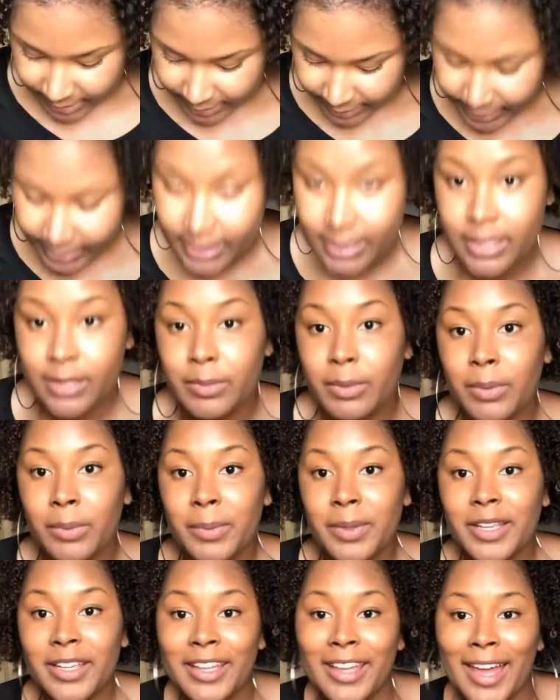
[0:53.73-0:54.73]
Let's see what
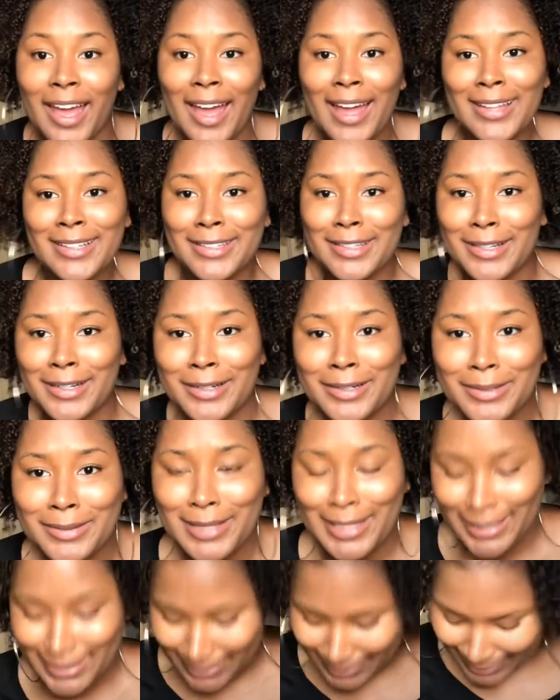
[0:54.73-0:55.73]
we got though.
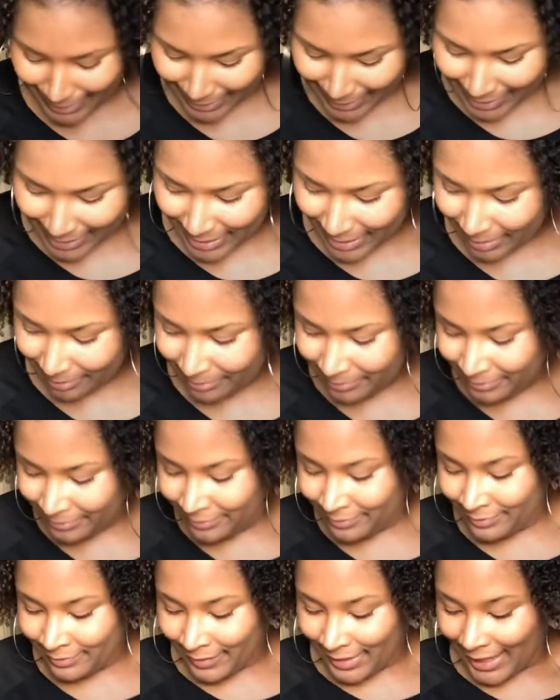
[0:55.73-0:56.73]
Let's see.
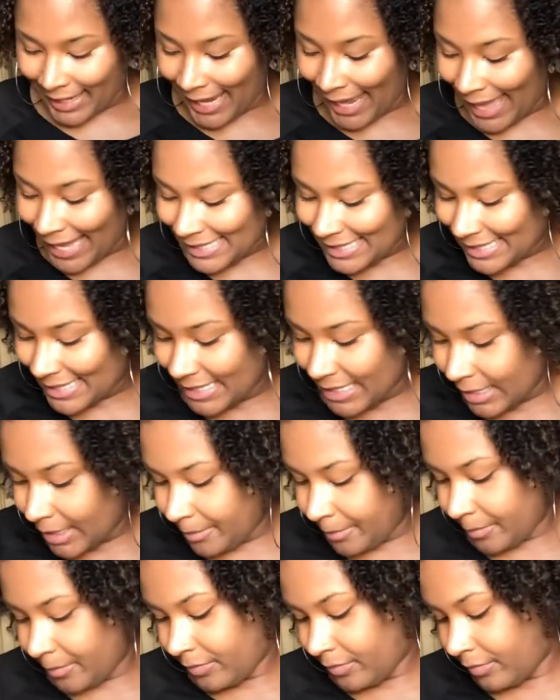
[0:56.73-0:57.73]
Let's see.
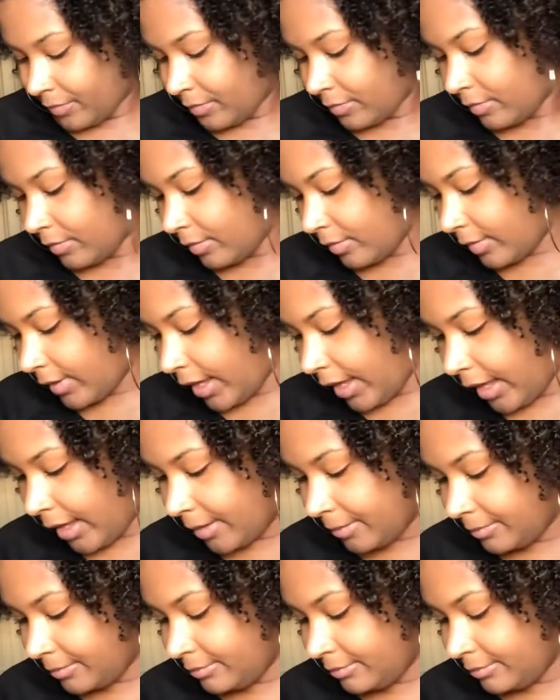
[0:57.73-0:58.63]
Okay.